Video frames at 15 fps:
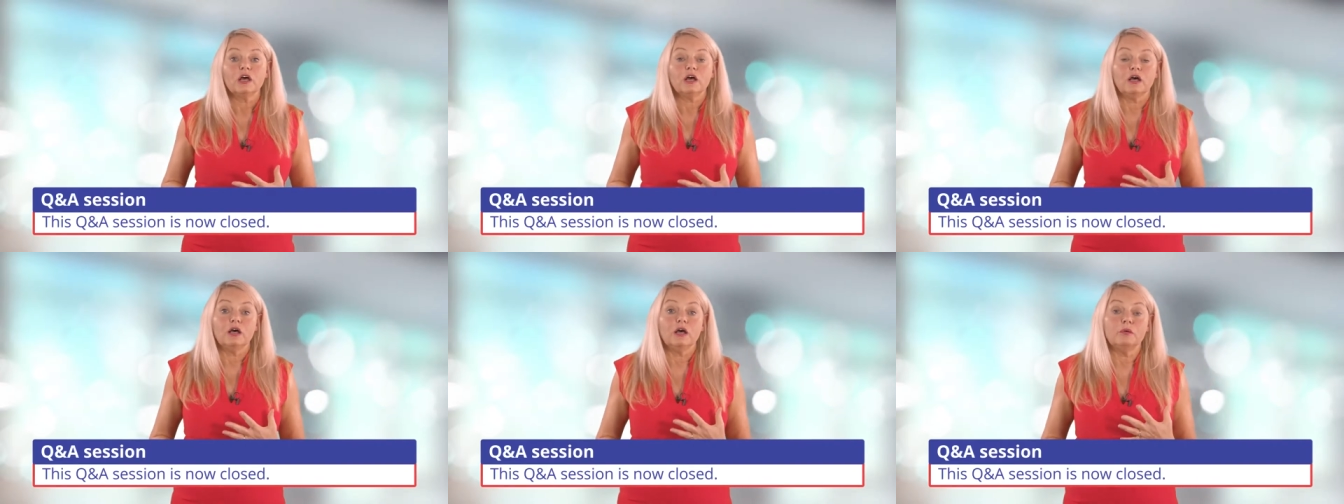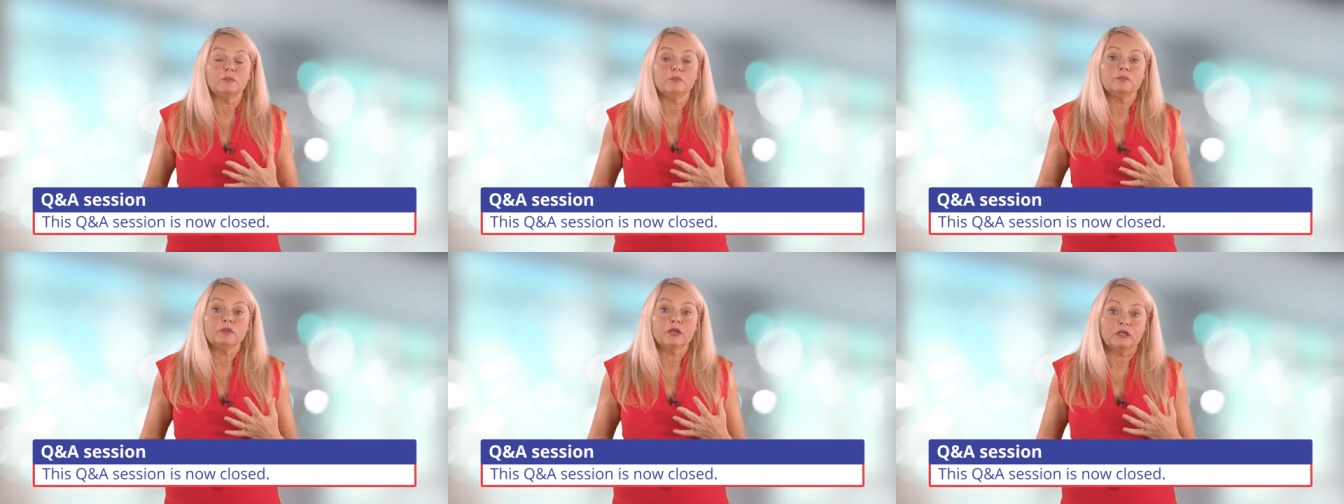
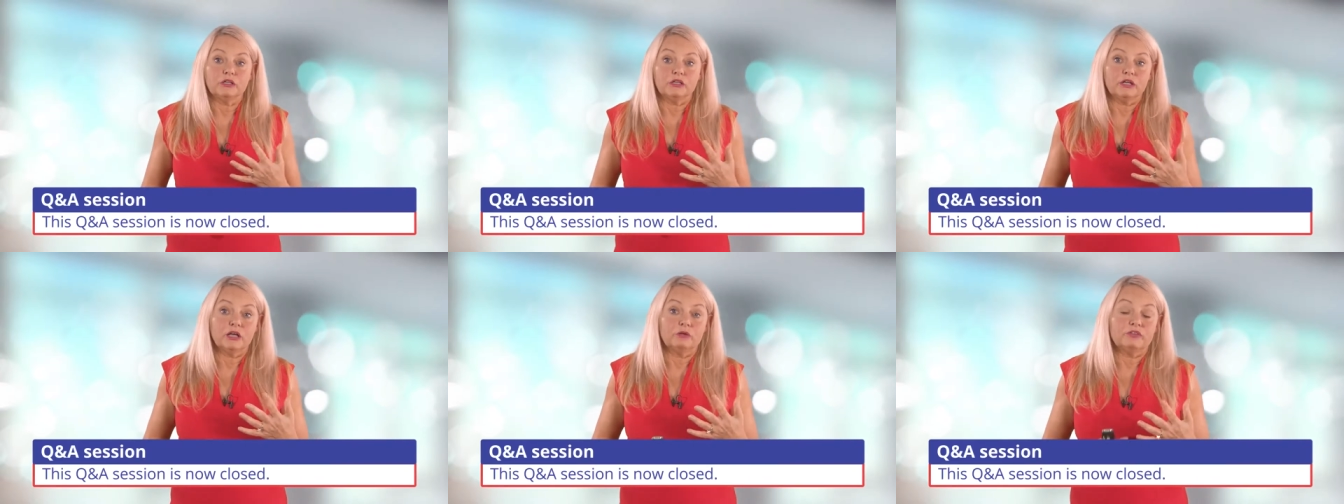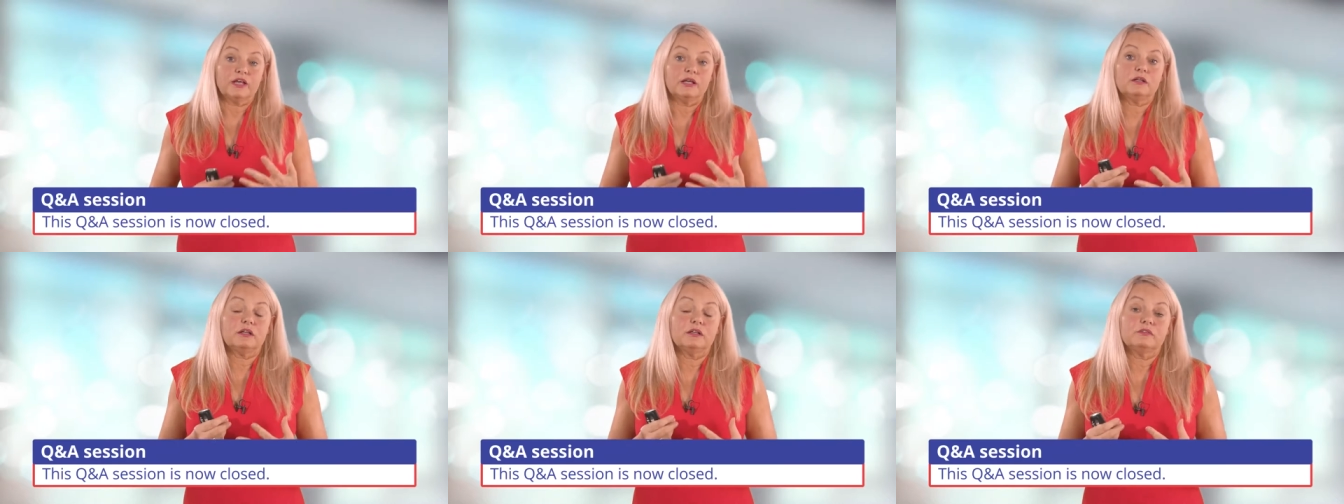Um, you know,
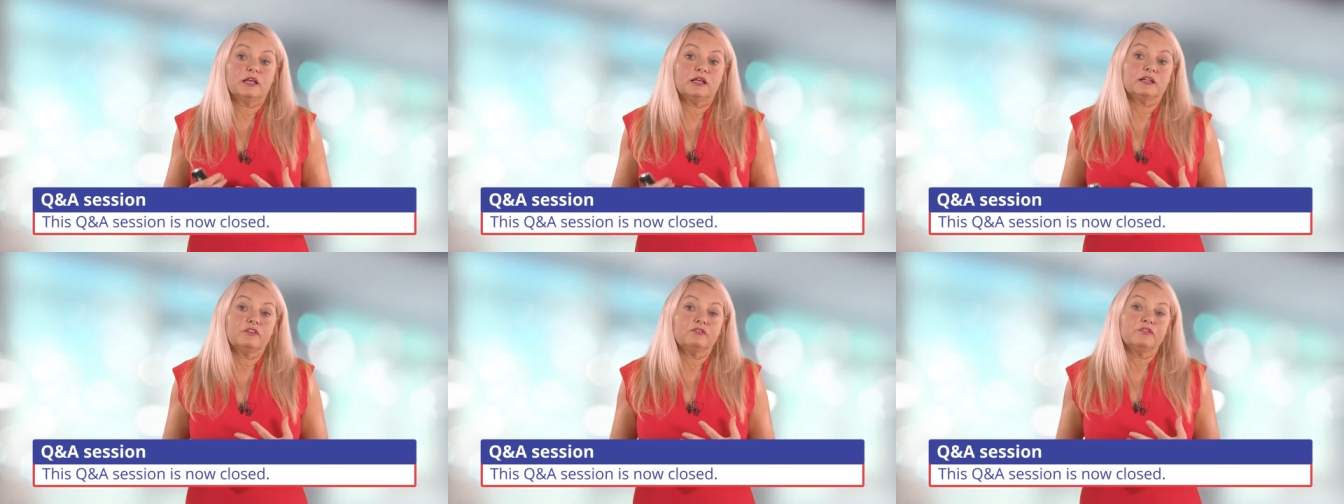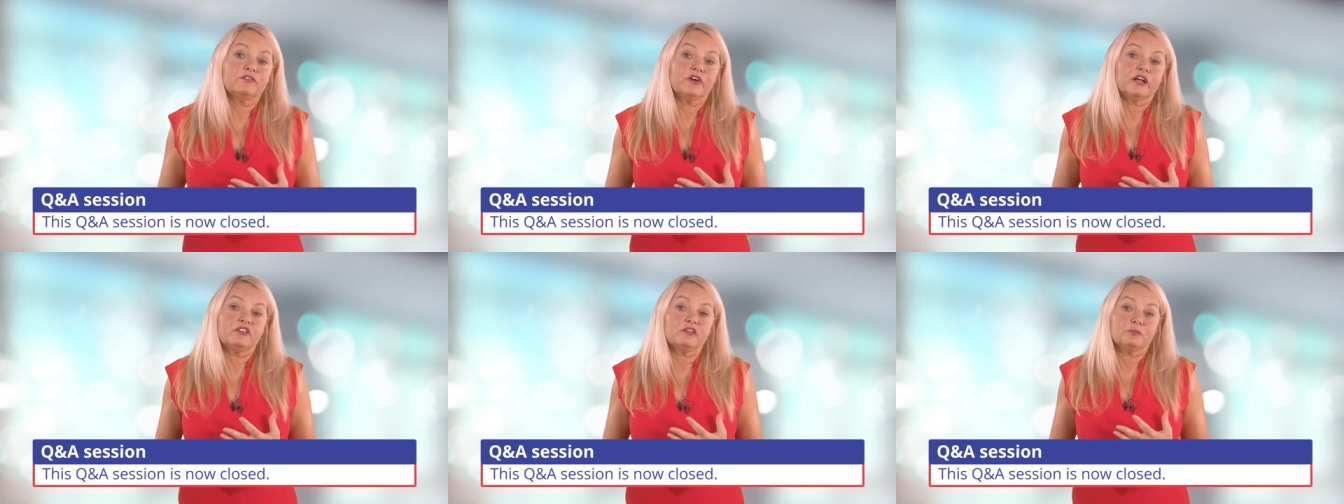they'll, they'll give
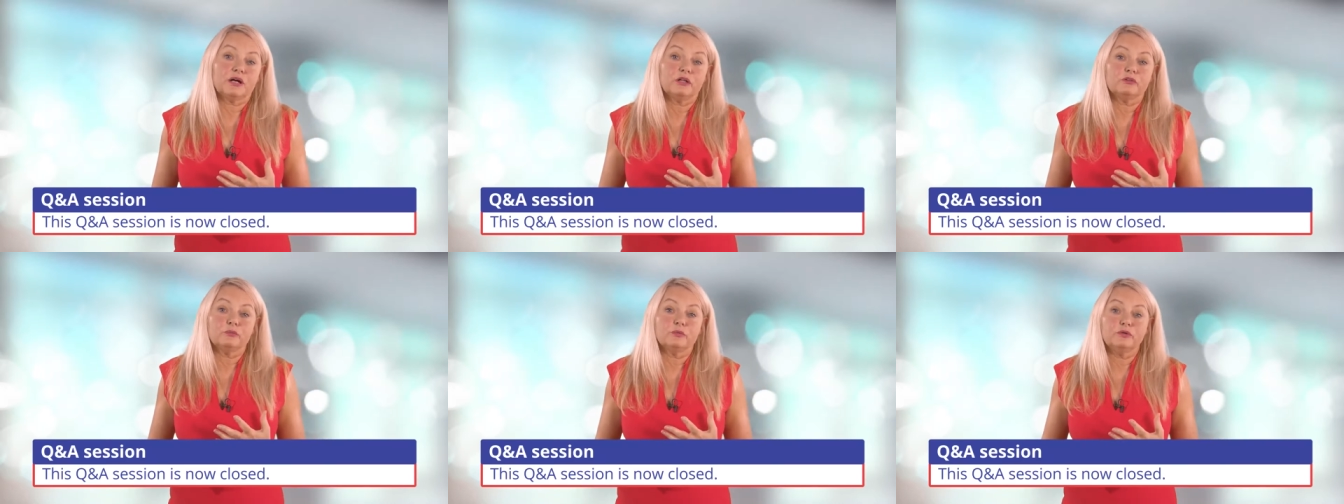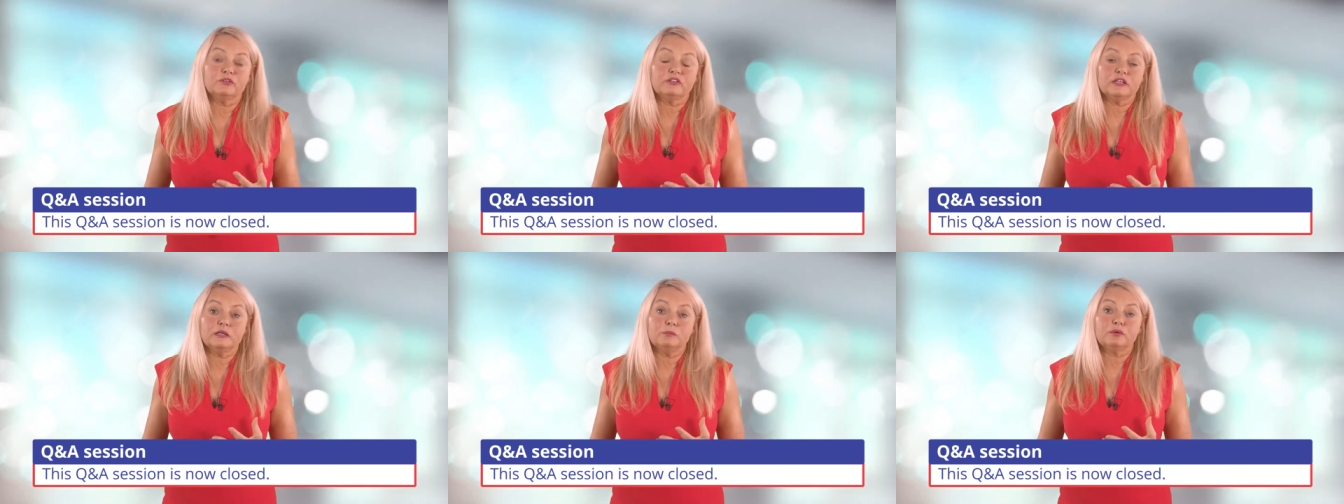advice about the wound
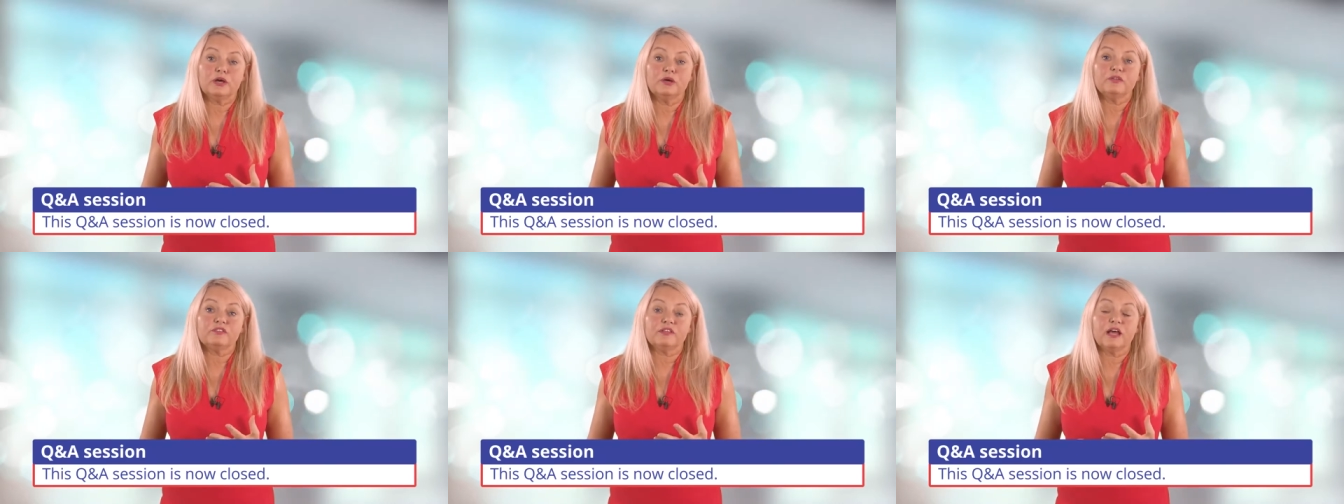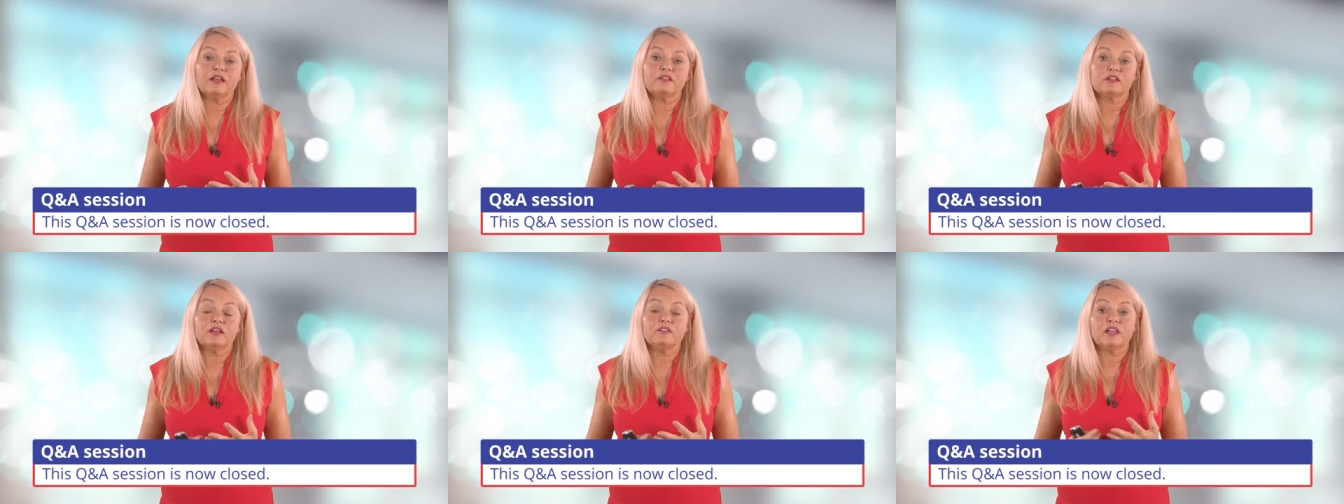healing
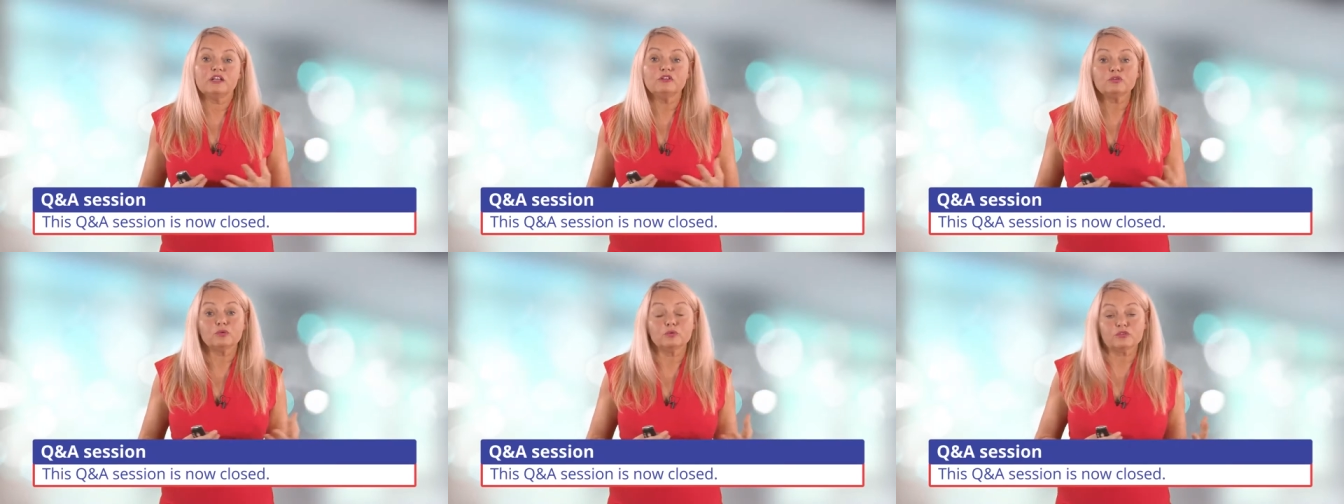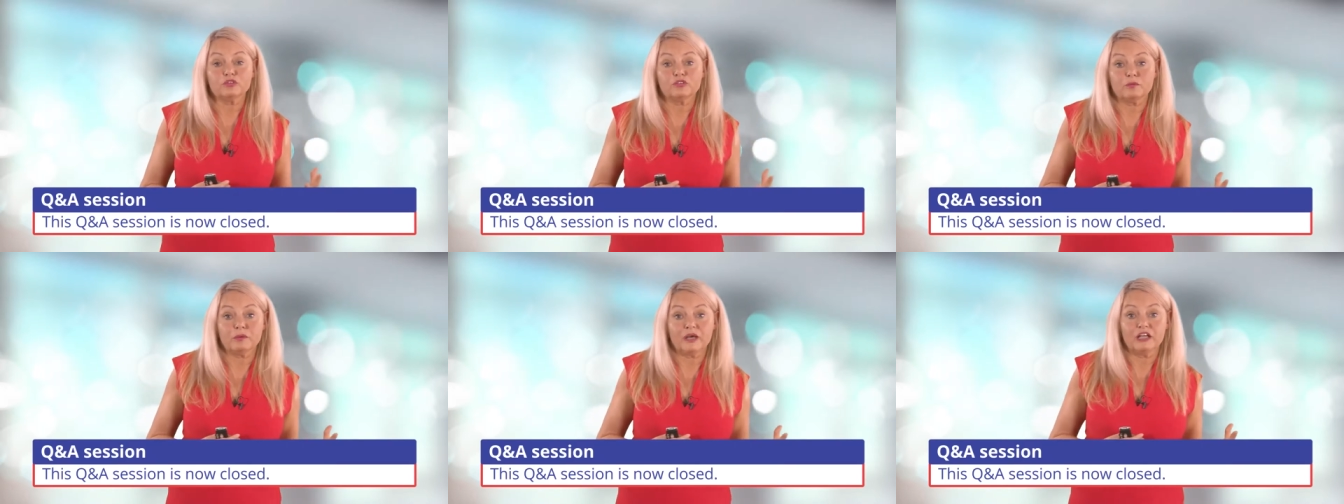process and then talk to
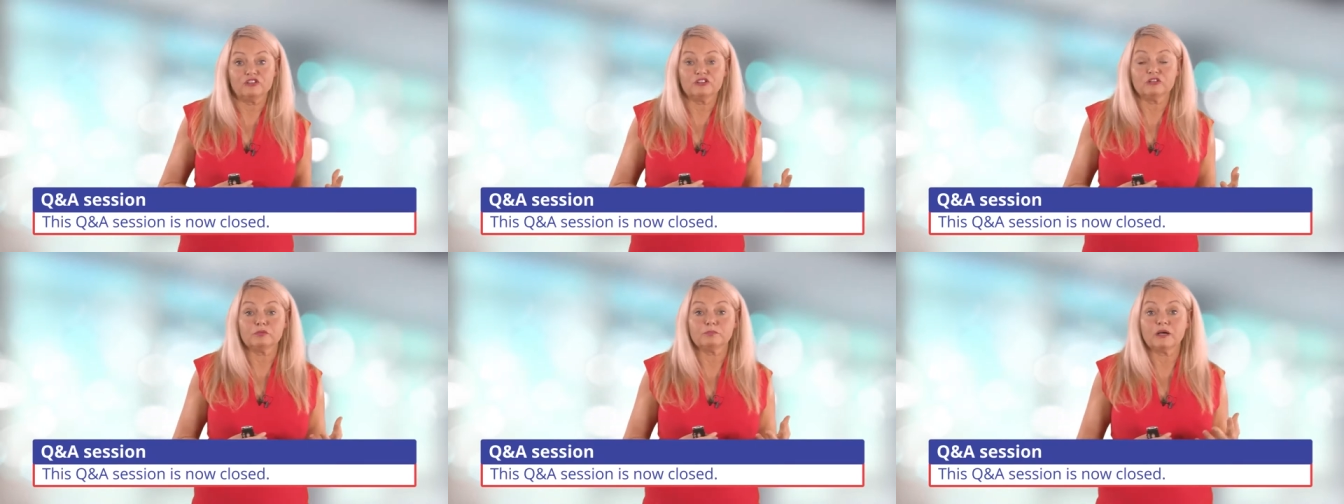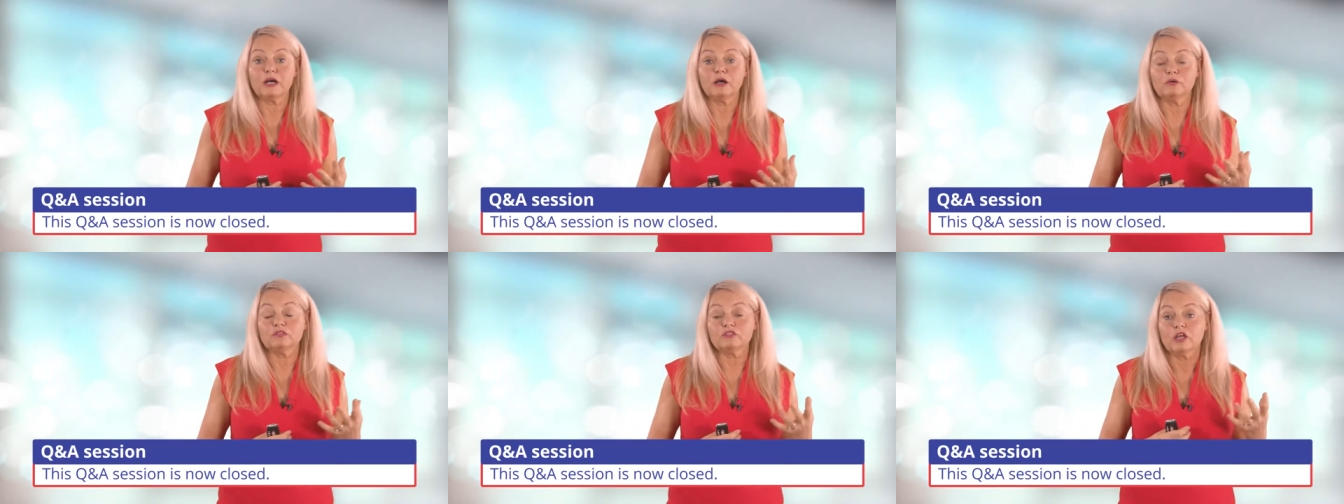the patient
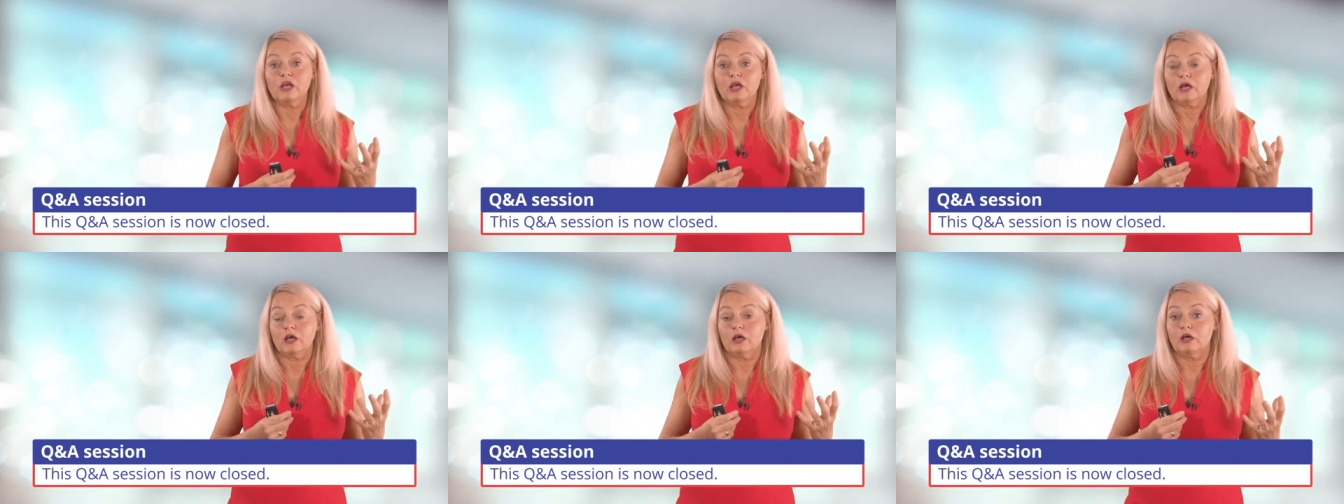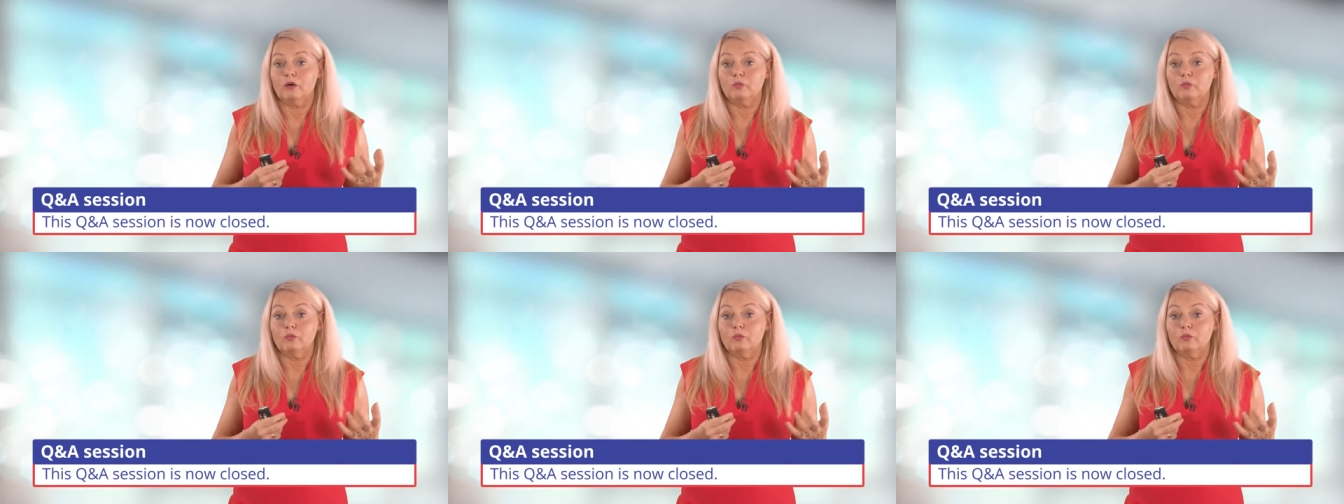about uh,